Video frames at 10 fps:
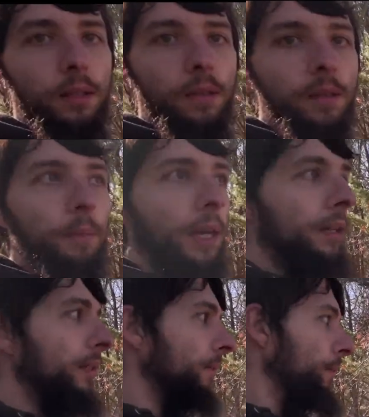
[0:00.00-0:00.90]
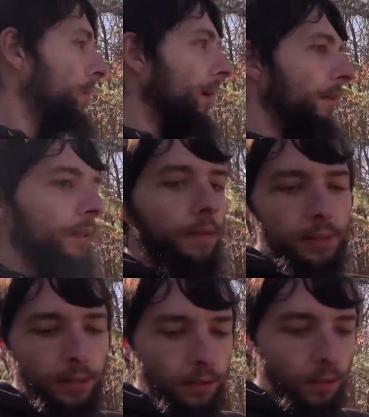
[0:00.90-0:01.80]
So I'd imagine whoever lives
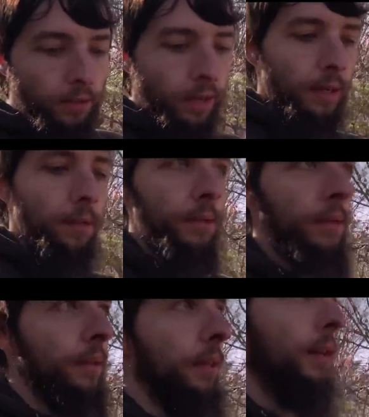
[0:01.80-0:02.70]
down there in a house,